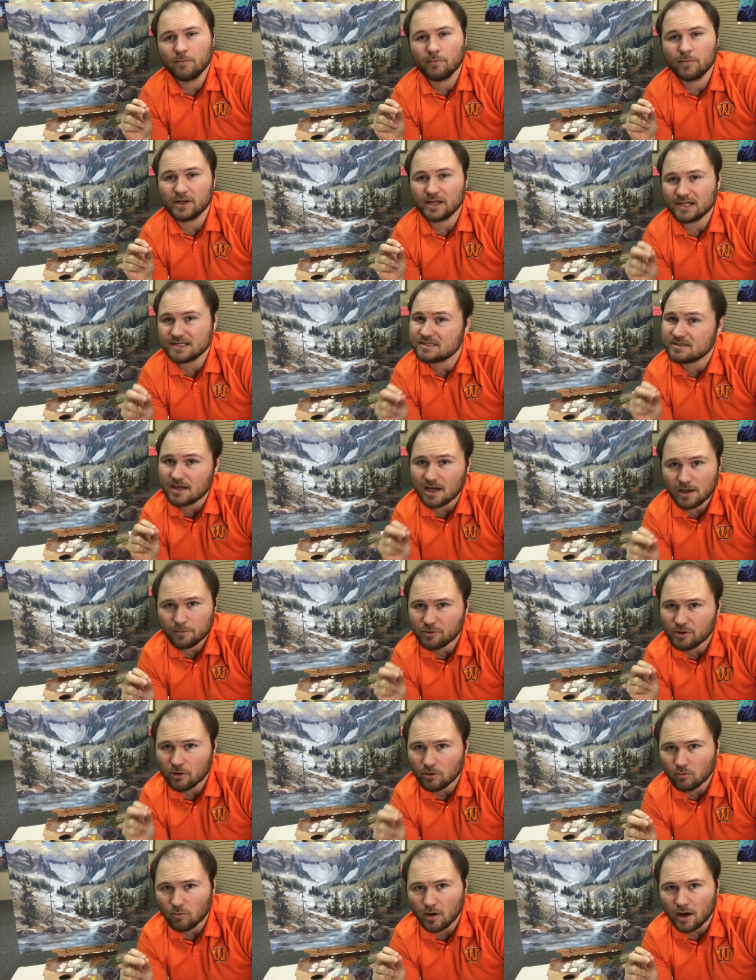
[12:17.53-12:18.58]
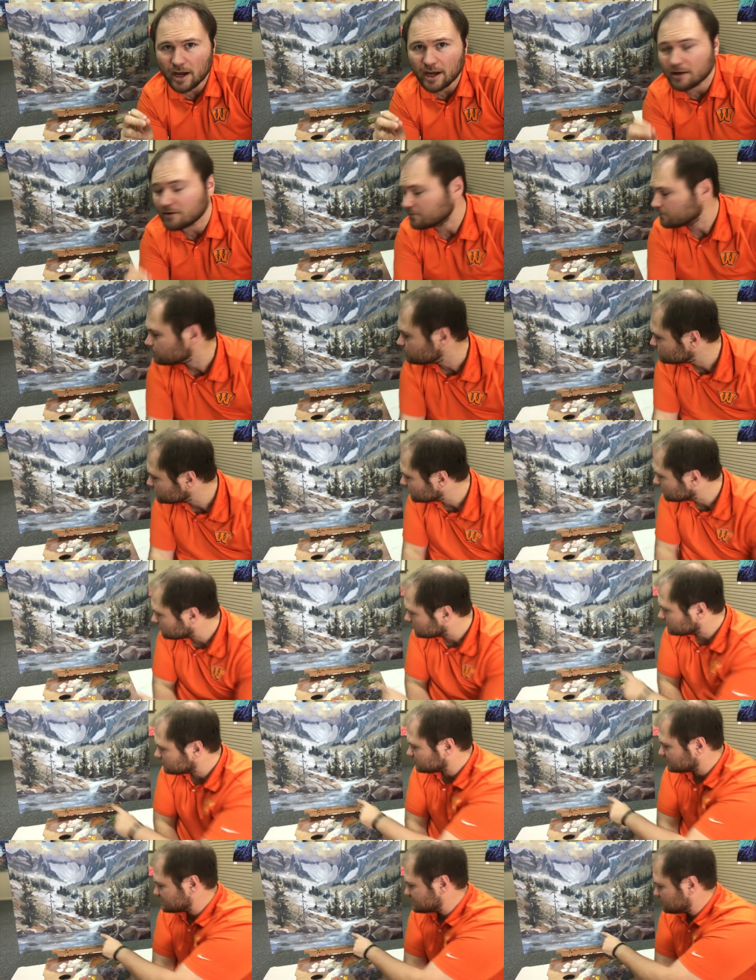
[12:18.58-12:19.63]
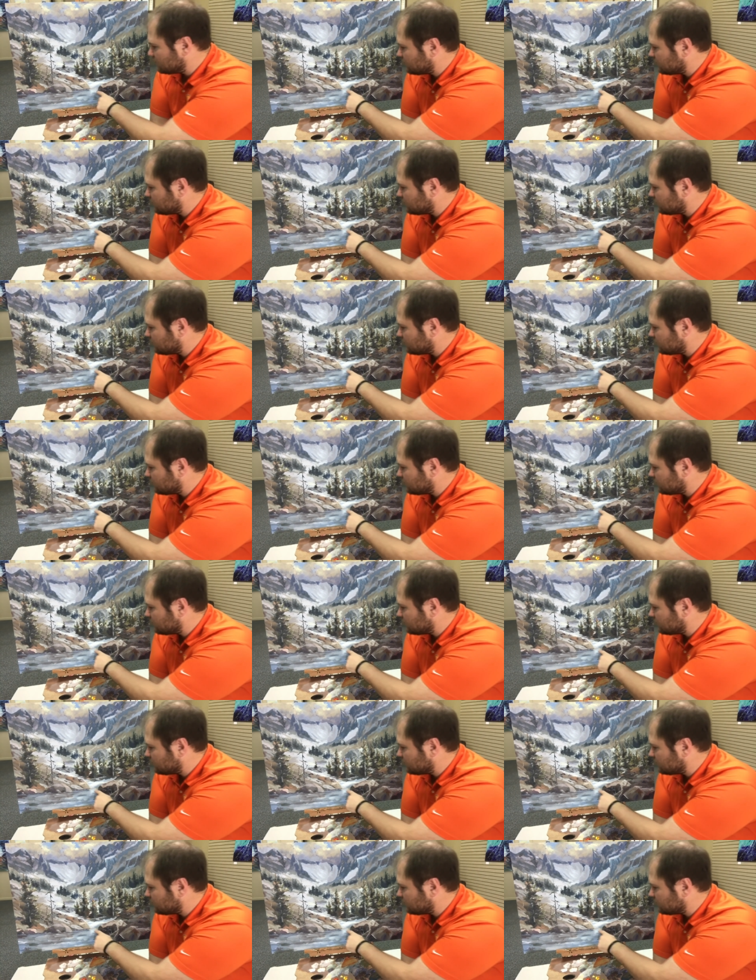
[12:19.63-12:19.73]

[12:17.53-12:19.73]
but it's not pure white. This